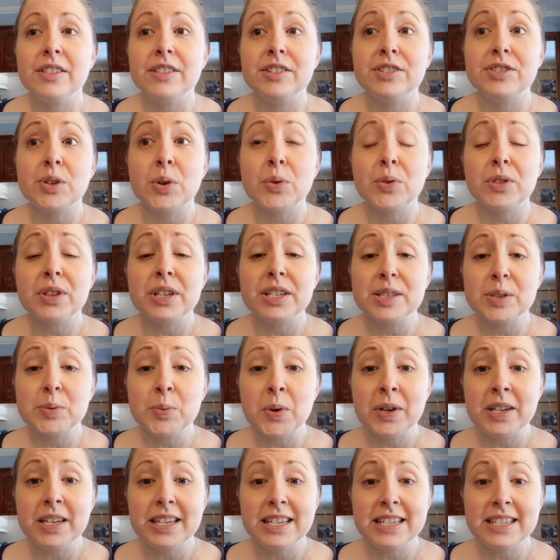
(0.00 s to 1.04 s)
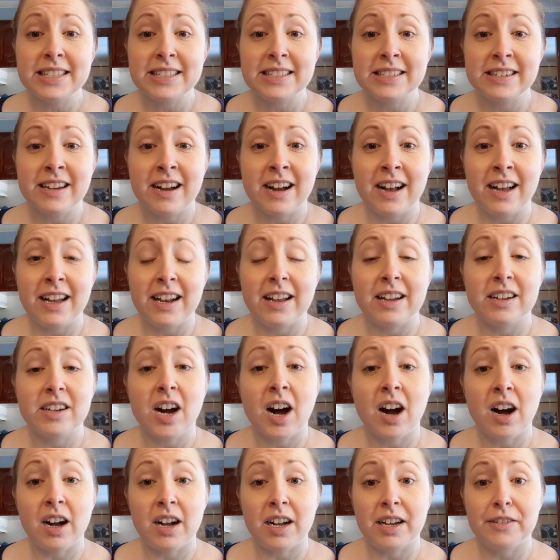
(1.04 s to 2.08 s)
So this one is not a
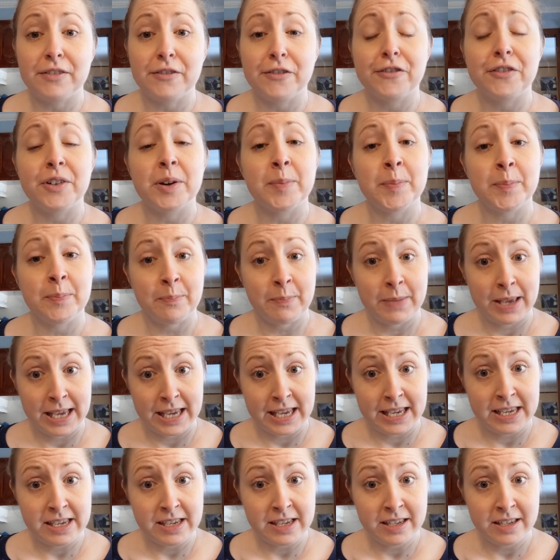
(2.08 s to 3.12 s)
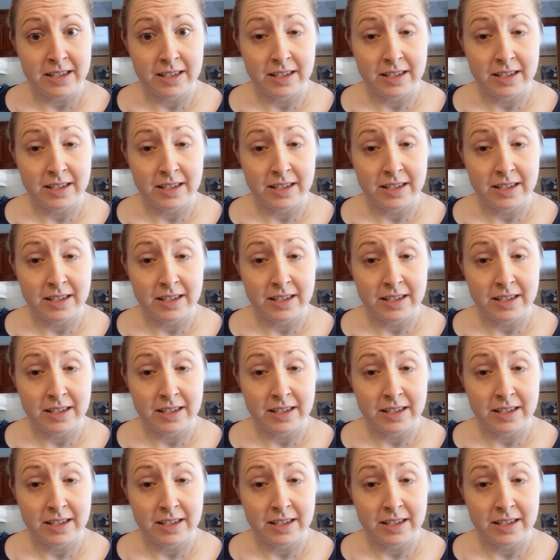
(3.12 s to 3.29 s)
con for me,